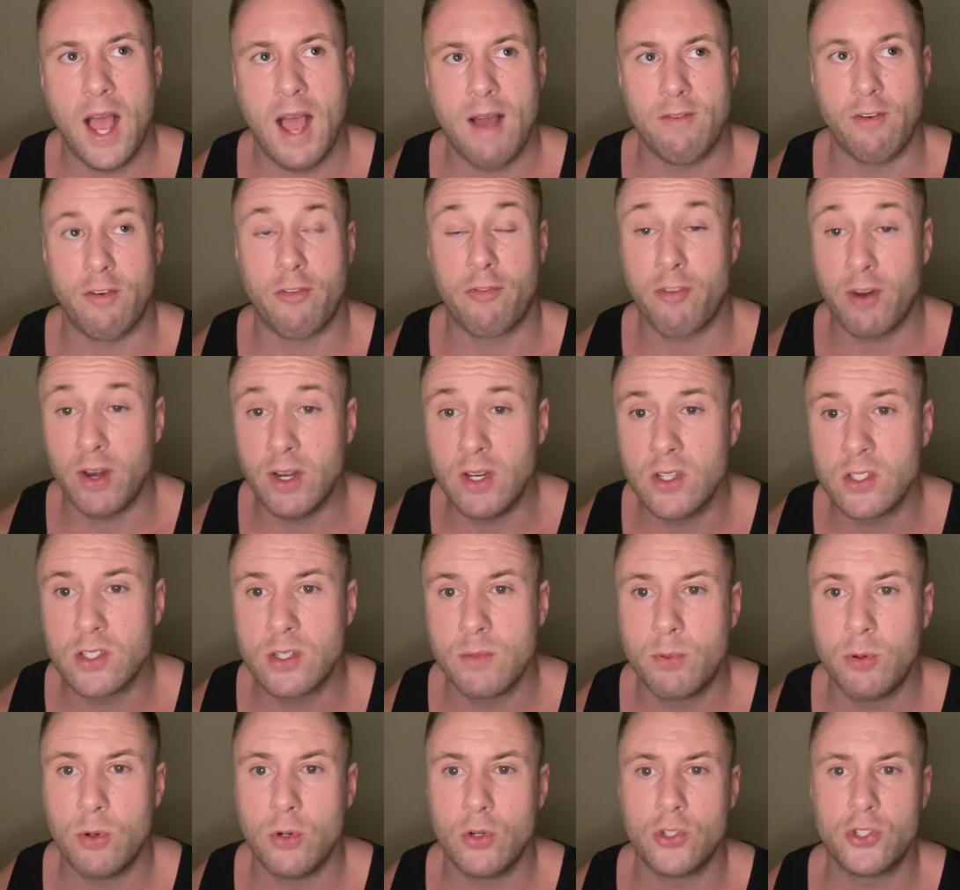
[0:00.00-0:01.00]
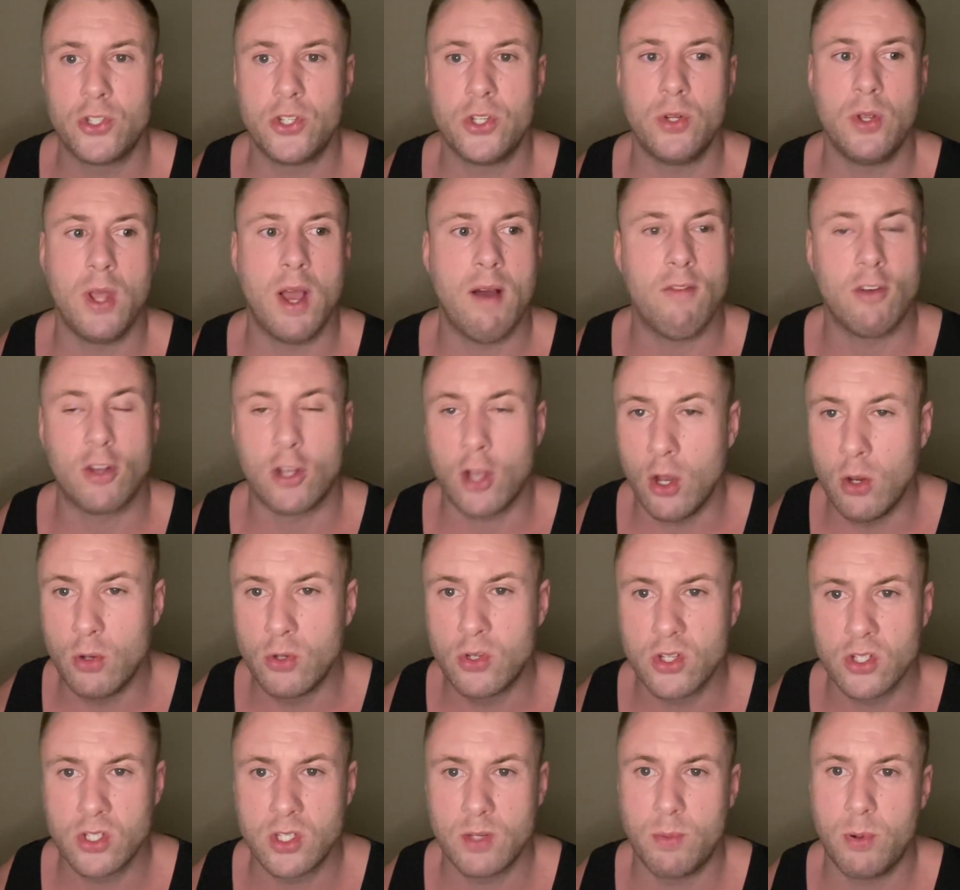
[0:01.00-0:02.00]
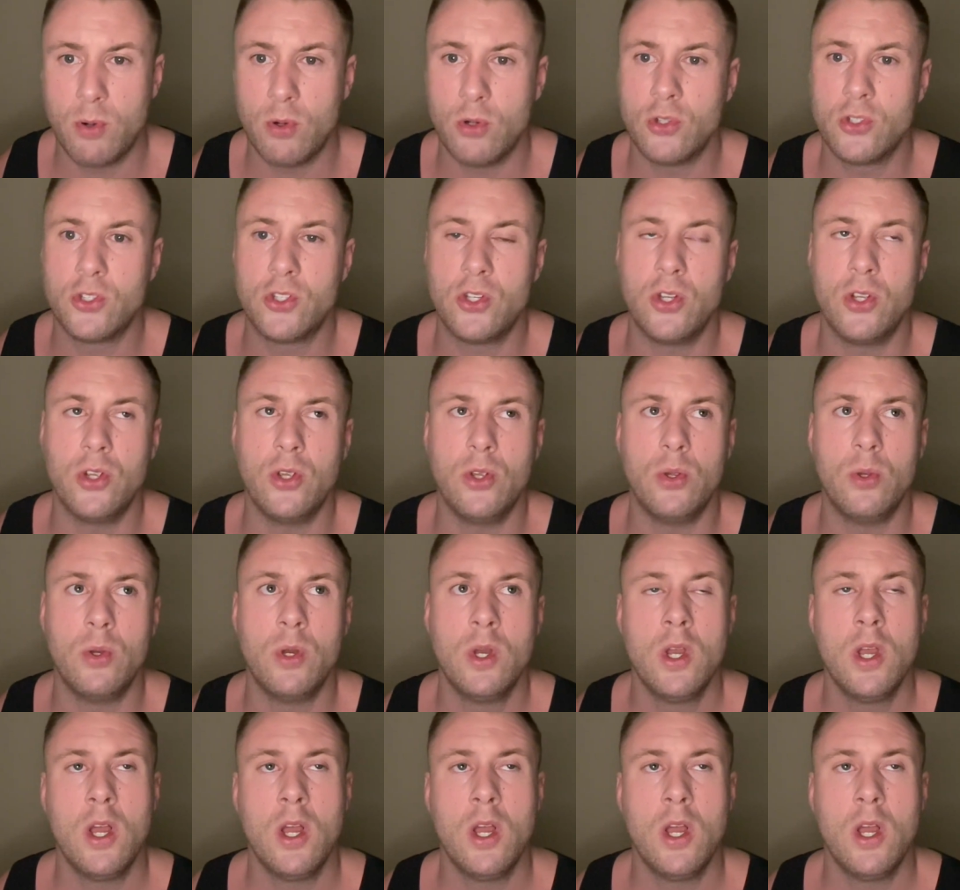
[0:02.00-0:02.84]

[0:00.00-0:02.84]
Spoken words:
a friend that supports you, have a coach that supports you.